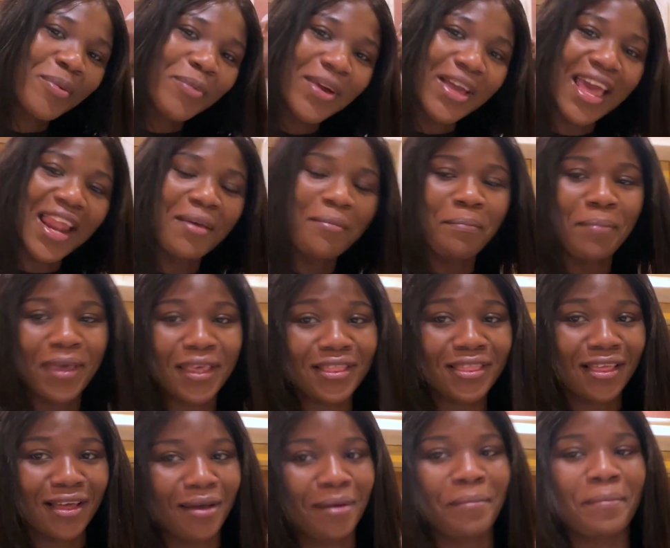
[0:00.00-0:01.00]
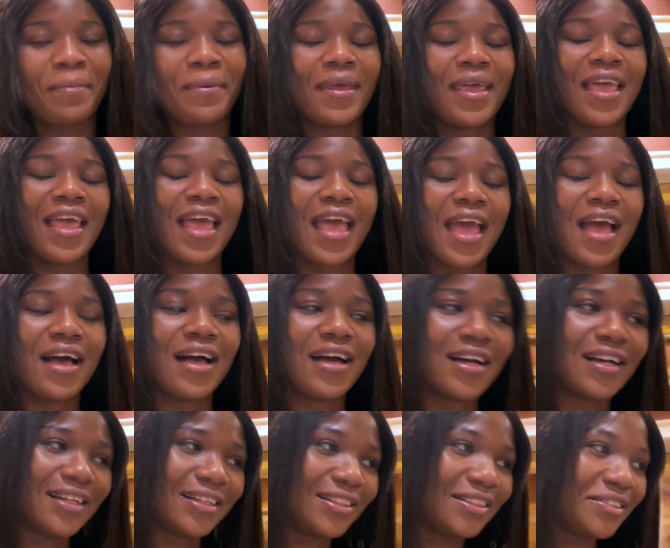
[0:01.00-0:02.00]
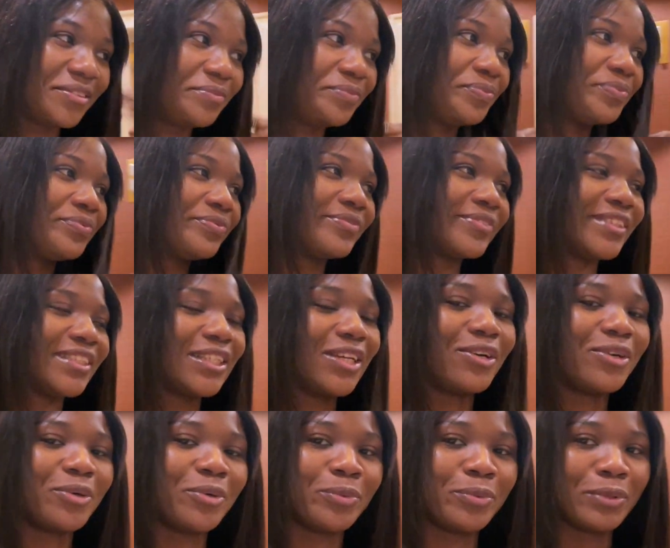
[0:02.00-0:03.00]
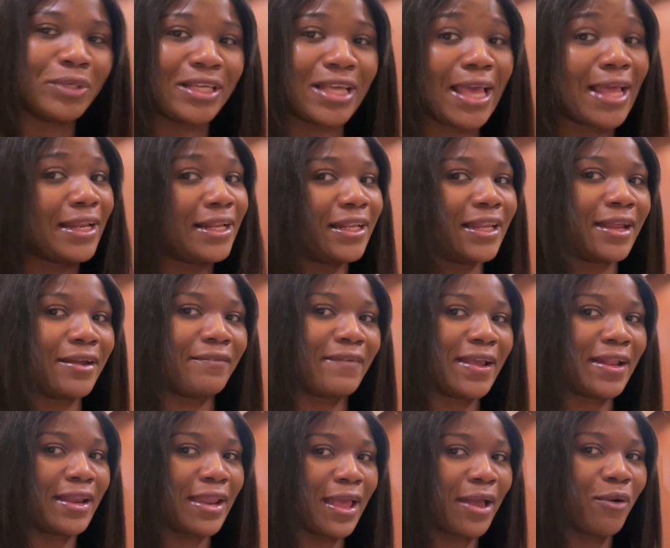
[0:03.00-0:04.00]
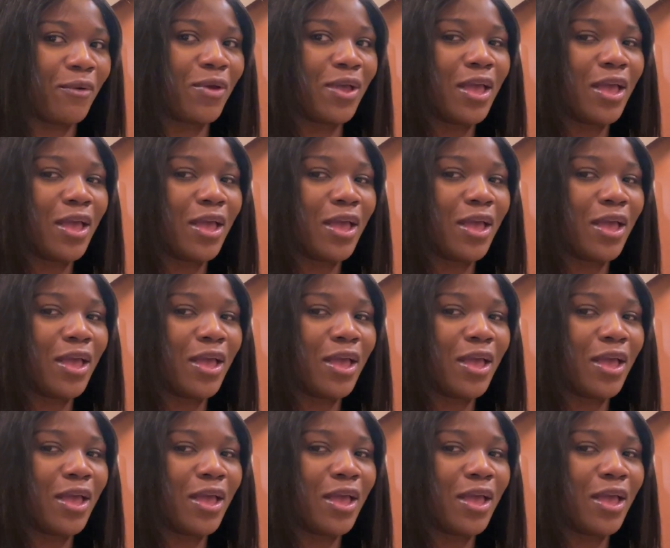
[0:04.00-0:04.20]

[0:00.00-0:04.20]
We're getting picked up. So we're heading there right now.